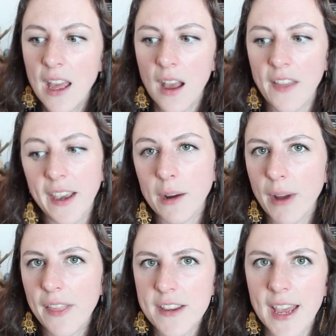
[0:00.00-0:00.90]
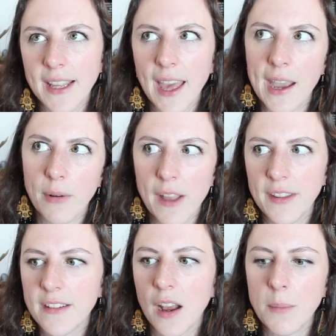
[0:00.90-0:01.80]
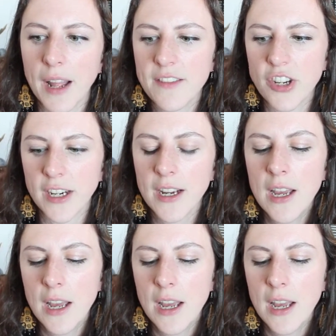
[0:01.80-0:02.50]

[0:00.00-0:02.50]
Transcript: I think I ran the 10k around this time last year.